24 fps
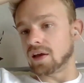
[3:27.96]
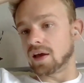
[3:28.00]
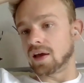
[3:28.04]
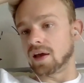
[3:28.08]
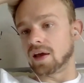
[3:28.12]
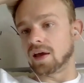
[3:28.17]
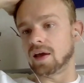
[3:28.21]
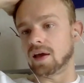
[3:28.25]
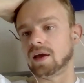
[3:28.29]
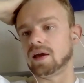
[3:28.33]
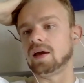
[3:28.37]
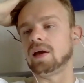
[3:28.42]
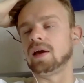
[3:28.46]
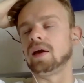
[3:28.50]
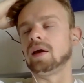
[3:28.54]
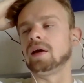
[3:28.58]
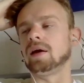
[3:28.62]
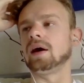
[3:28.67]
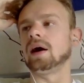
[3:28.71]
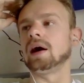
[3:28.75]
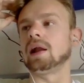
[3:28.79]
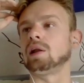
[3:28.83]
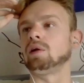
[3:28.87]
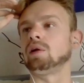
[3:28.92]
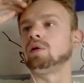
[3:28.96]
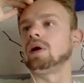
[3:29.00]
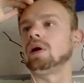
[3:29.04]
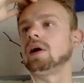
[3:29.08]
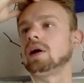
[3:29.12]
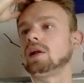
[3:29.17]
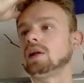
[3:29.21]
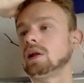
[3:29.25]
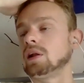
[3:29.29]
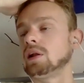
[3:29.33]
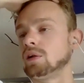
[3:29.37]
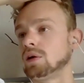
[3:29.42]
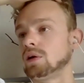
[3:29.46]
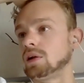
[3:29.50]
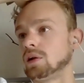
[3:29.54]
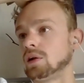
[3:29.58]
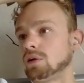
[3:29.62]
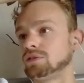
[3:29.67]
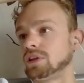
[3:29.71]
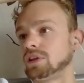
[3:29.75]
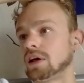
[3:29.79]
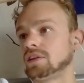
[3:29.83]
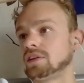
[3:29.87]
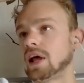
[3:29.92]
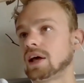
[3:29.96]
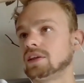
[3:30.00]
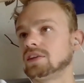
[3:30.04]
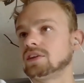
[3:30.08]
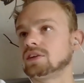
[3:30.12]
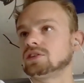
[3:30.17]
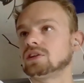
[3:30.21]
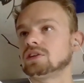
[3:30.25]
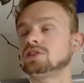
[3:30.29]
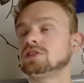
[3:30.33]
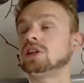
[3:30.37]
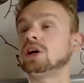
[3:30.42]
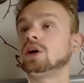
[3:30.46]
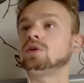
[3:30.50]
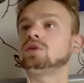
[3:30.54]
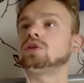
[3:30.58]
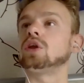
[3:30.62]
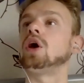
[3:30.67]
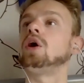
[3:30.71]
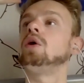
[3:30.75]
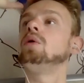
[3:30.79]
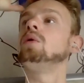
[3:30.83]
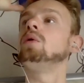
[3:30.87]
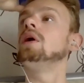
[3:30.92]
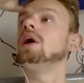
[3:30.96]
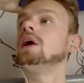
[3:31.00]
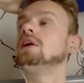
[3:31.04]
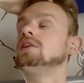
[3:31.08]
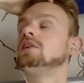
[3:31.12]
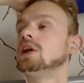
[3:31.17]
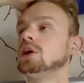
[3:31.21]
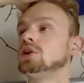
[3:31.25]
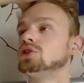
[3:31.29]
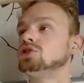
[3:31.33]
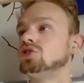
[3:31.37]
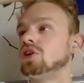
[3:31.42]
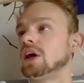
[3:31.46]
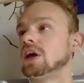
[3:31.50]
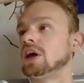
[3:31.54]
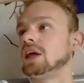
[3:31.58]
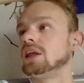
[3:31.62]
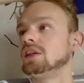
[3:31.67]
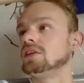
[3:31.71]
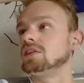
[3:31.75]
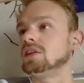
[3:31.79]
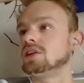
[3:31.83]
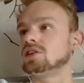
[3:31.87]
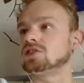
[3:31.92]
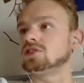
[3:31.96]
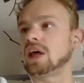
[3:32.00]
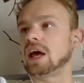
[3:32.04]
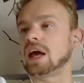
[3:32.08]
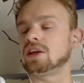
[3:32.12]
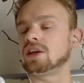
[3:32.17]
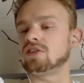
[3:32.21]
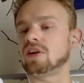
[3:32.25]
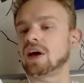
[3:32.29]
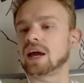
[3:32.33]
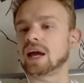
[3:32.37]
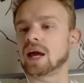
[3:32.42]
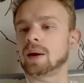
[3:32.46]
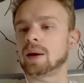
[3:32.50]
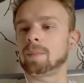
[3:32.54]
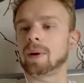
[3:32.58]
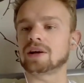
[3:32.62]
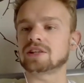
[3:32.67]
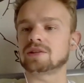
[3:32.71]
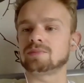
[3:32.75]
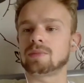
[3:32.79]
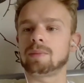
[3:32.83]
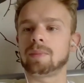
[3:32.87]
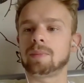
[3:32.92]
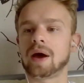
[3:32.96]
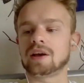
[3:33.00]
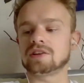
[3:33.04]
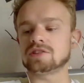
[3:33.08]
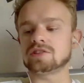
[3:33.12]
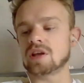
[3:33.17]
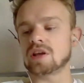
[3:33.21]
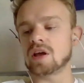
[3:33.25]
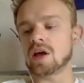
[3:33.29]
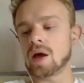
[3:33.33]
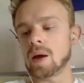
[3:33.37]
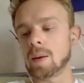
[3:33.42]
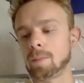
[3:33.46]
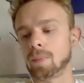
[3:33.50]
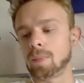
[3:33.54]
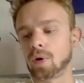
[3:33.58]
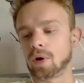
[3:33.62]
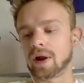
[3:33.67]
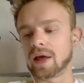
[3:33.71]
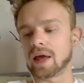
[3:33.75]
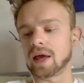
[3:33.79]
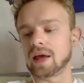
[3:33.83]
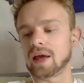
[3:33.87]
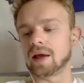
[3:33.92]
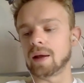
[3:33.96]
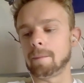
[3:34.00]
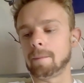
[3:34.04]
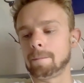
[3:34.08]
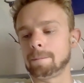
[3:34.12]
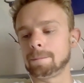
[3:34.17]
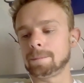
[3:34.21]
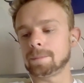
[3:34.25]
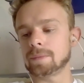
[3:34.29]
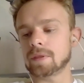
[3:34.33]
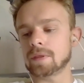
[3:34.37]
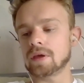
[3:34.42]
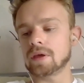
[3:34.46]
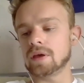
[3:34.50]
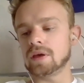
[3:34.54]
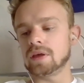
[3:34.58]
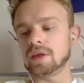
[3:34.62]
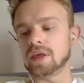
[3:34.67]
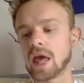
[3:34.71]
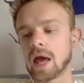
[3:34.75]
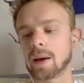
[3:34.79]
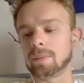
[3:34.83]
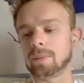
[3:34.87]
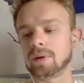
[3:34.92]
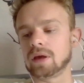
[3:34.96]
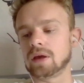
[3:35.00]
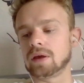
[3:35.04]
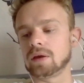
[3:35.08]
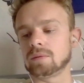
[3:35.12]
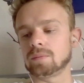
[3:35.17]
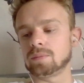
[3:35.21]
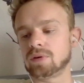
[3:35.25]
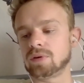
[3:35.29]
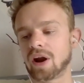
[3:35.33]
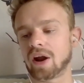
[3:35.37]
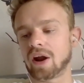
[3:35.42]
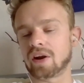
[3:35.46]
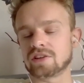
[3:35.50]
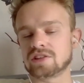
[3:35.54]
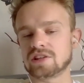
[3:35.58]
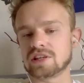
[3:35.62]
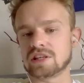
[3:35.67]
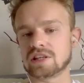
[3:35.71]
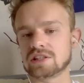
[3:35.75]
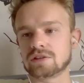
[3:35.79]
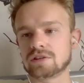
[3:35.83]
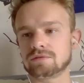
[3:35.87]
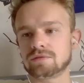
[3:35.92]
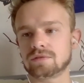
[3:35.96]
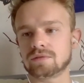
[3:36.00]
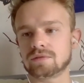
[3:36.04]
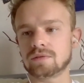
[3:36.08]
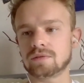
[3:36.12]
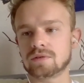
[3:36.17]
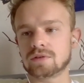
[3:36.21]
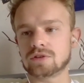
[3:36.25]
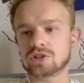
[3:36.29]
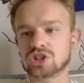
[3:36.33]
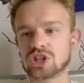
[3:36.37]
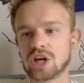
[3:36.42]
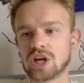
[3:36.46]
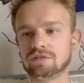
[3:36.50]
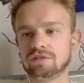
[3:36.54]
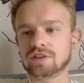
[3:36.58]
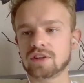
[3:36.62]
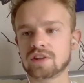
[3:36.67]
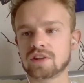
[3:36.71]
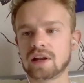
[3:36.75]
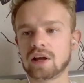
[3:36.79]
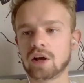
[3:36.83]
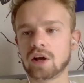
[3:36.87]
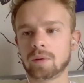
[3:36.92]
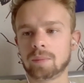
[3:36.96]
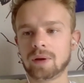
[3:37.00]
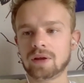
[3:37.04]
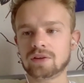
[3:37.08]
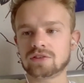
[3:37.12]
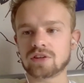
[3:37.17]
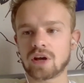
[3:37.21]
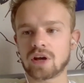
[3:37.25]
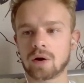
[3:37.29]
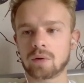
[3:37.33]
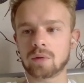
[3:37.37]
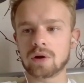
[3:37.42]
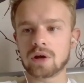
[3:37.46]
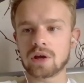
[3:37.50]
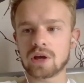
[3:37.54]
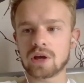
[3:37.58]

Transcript: I loved athletics. I still do. I still train to this day, try and get back to my best. But my priorities have shifted a little bit. So